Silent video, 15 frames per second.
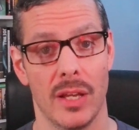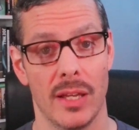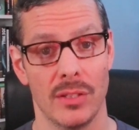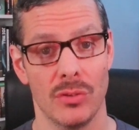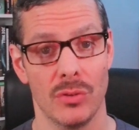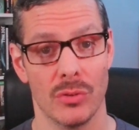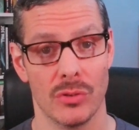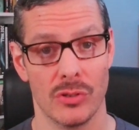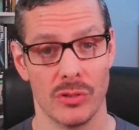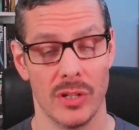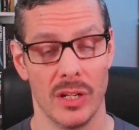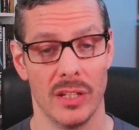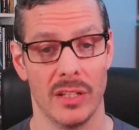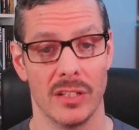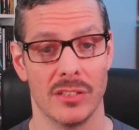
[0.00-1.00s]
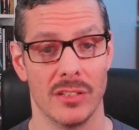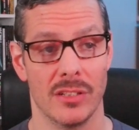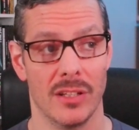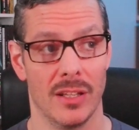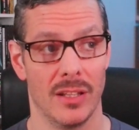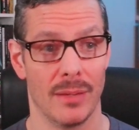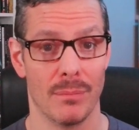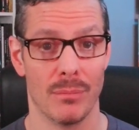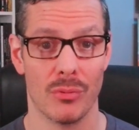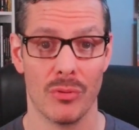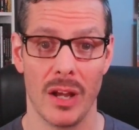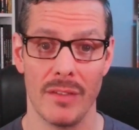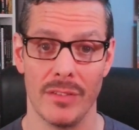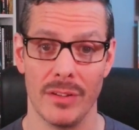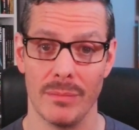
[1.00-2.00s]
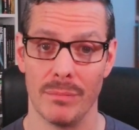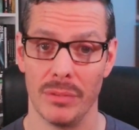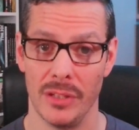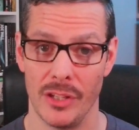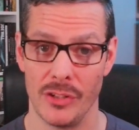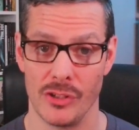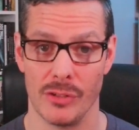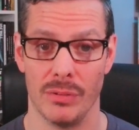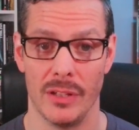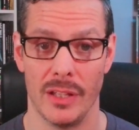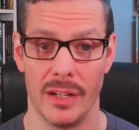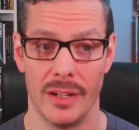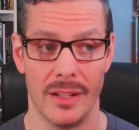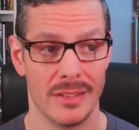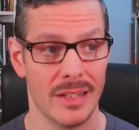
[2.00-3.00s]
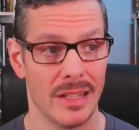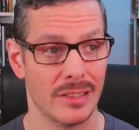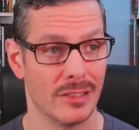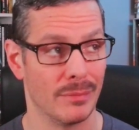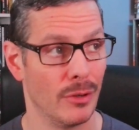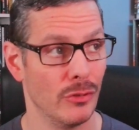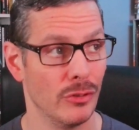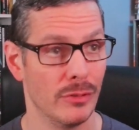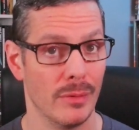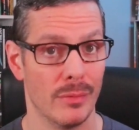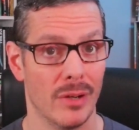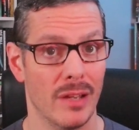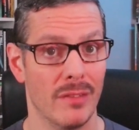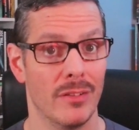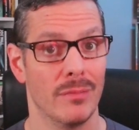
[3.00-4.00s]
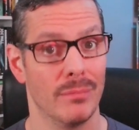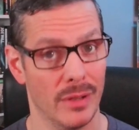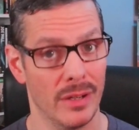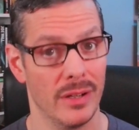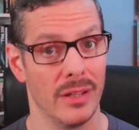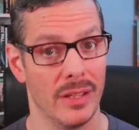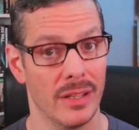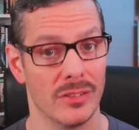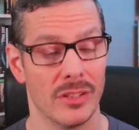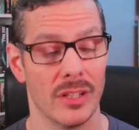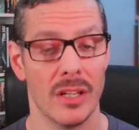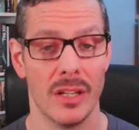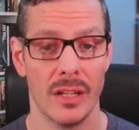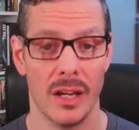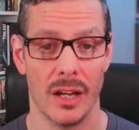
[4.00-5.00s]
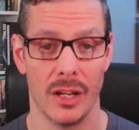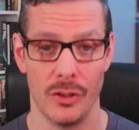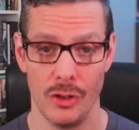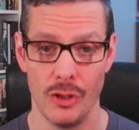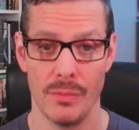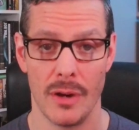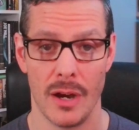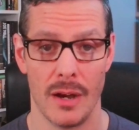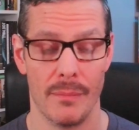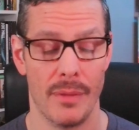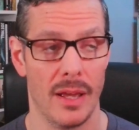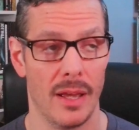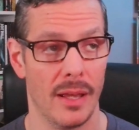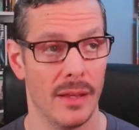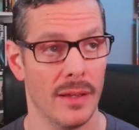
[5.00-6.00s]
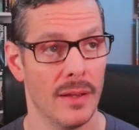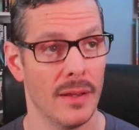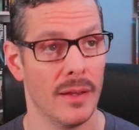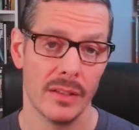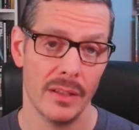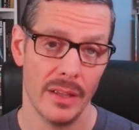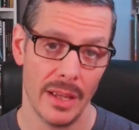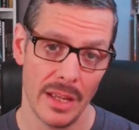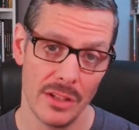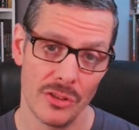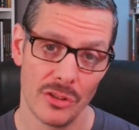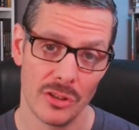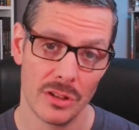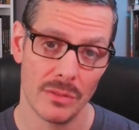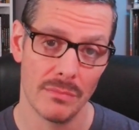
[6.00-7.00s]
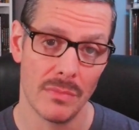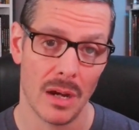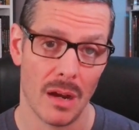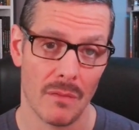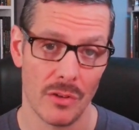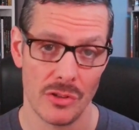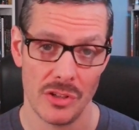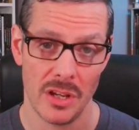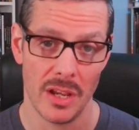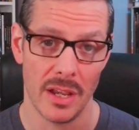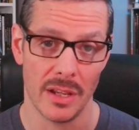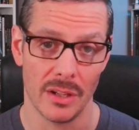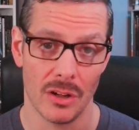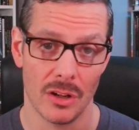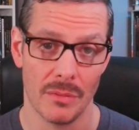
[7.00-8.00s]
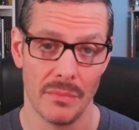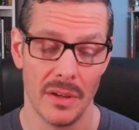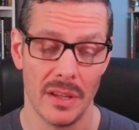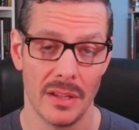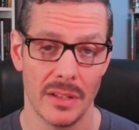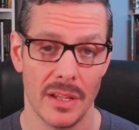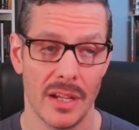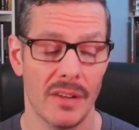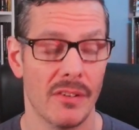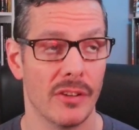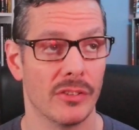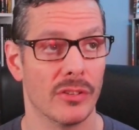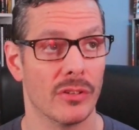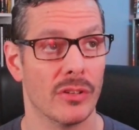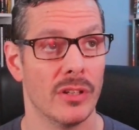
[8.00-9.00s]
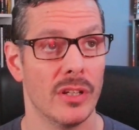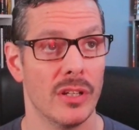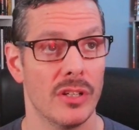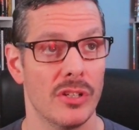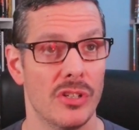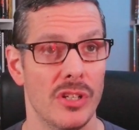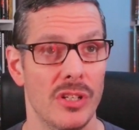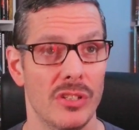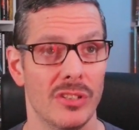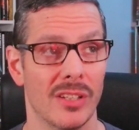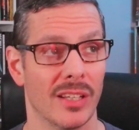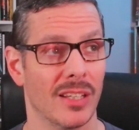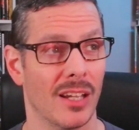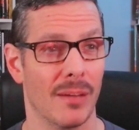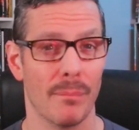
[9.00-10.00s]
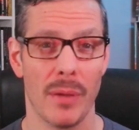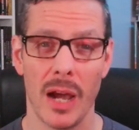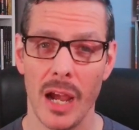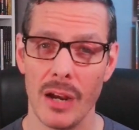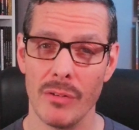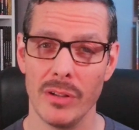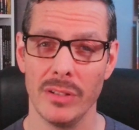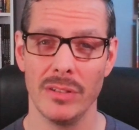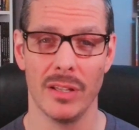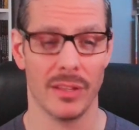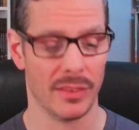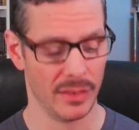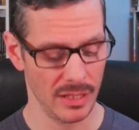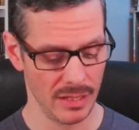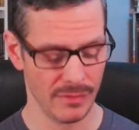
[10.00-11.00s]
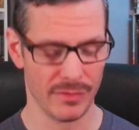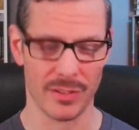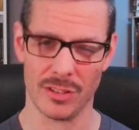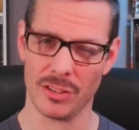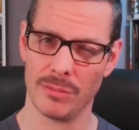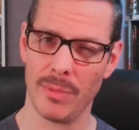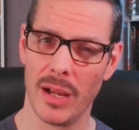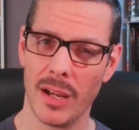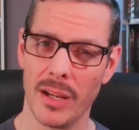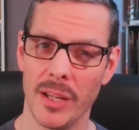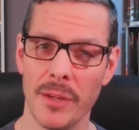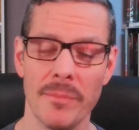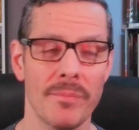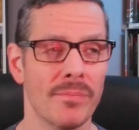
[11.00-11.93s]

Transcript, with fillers: Antor Trelig's uh, like private pleasure planet. It's not supposed to be private, but it is uh, New Pompeii. Enter Mavra Chang, our main character. She's like a pirate, a thief, and a spy